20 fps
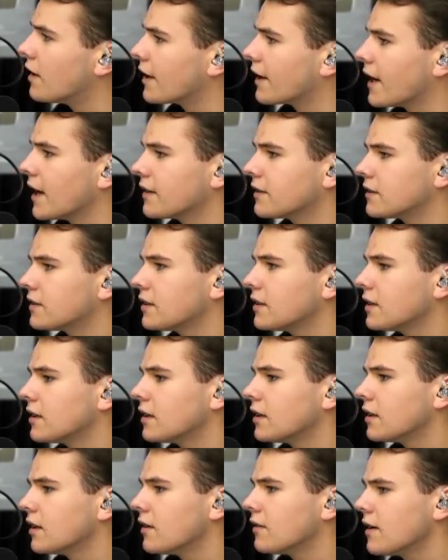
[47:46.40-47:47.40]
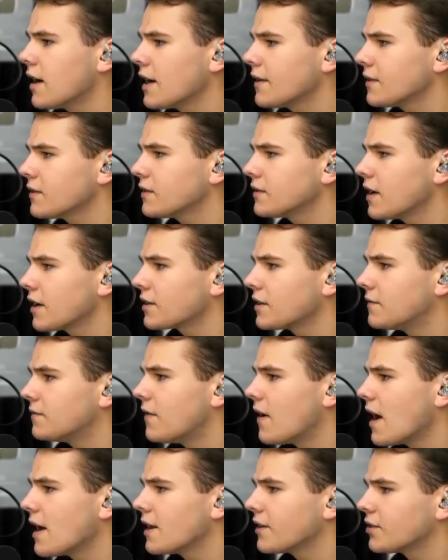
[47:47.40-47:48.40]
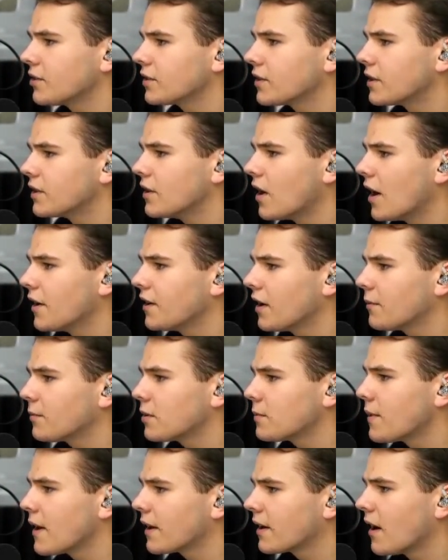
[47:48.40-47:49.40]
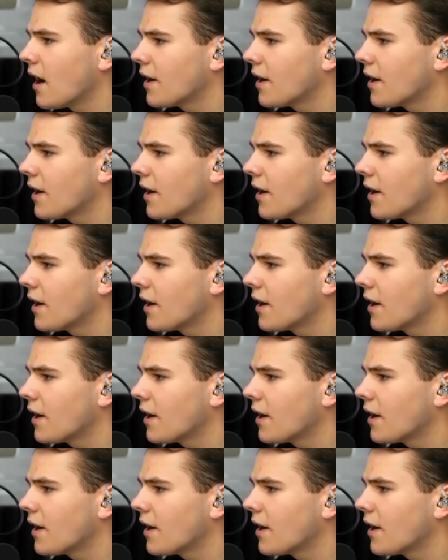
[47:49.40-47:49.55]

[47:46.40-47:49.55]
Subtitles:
Alright, alright, this is actually fine. Let's turn the yaw damper